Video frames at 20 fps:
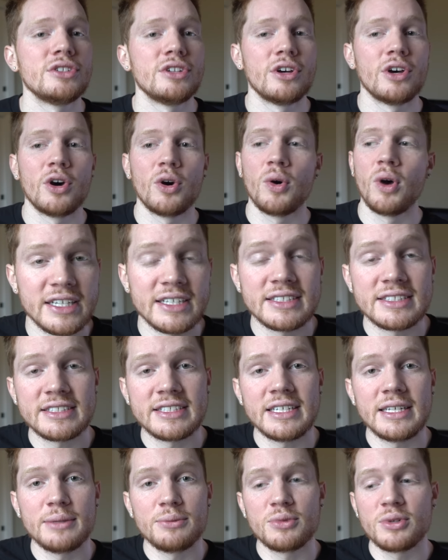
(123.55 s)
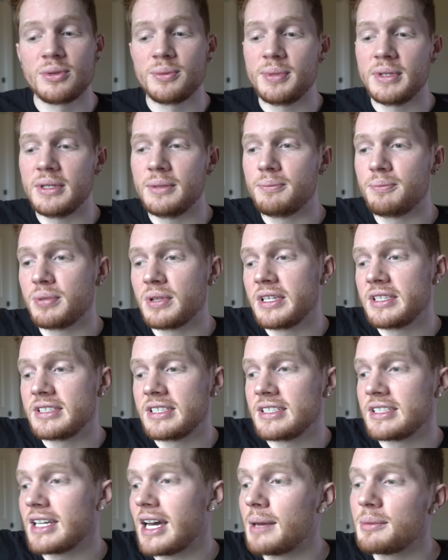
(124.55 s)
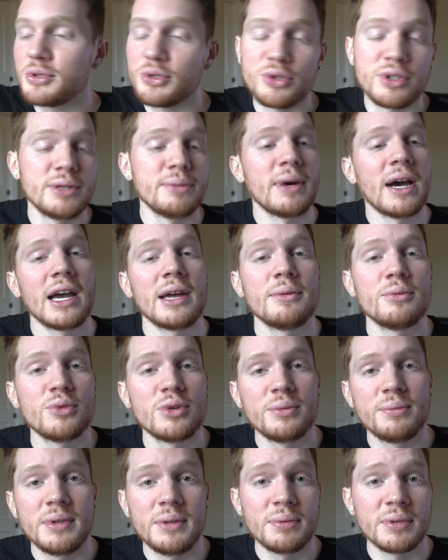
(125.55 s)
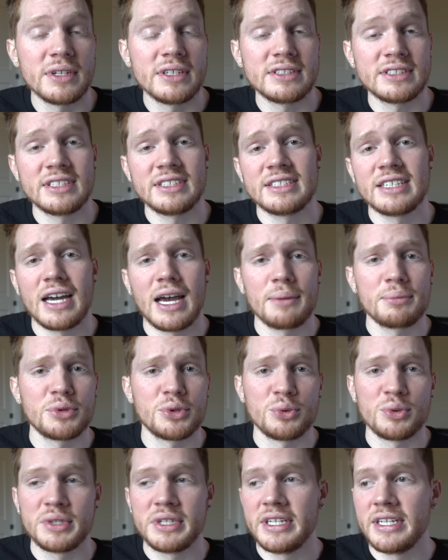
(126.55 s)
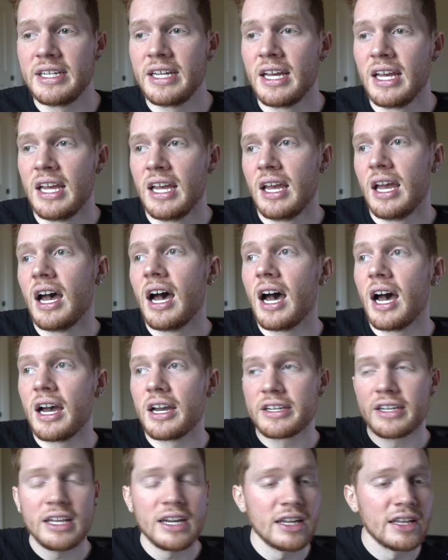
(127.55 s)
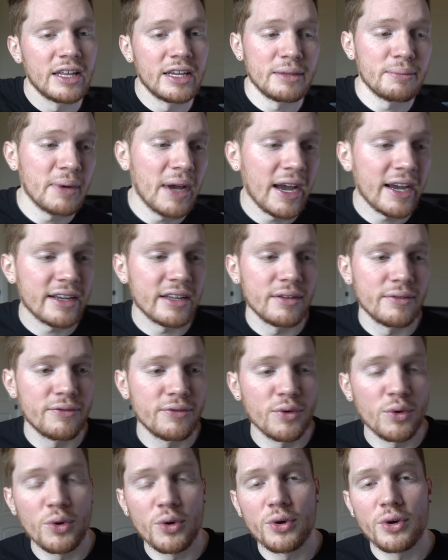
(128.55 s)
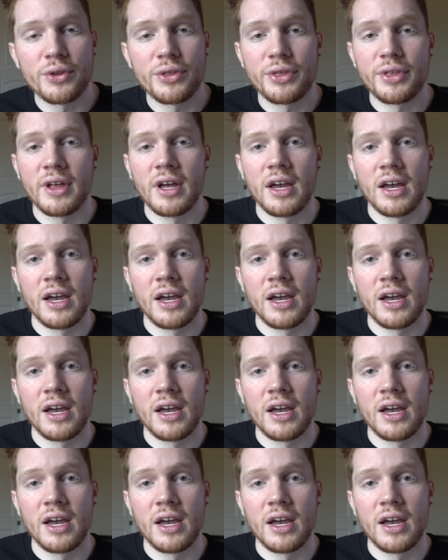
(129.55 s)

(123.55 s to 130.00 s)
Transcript: You know, his team would be placing top 3. Mine would be placing top 3. Kind of like back and forth.